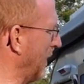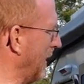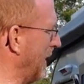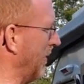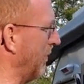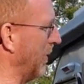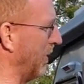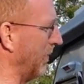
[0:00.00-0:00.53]

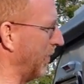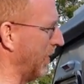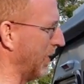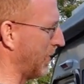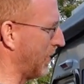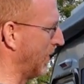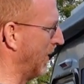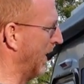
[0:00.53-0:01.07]
even if
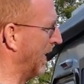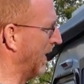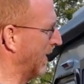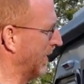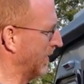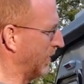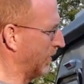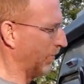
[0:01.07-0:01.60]
this
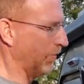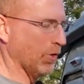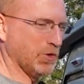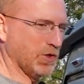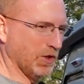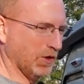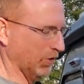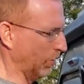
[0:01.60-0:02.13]
diverts it a